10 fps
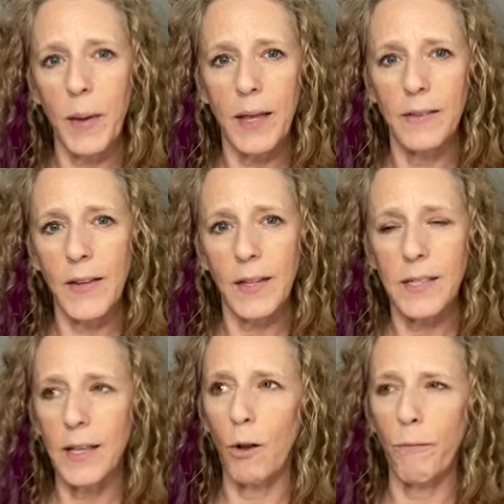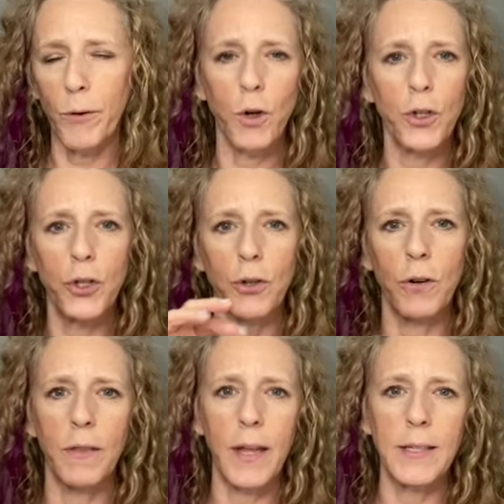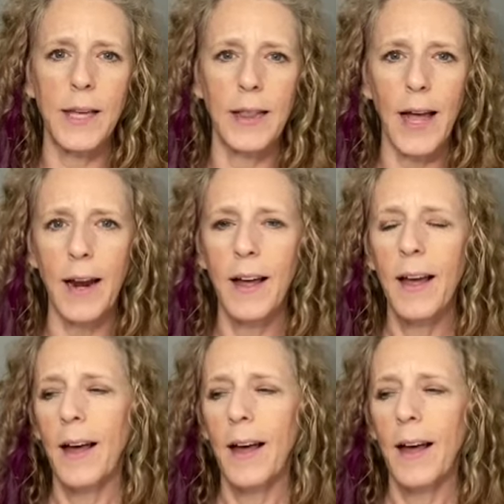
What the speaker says: insects and little furniture and things like that.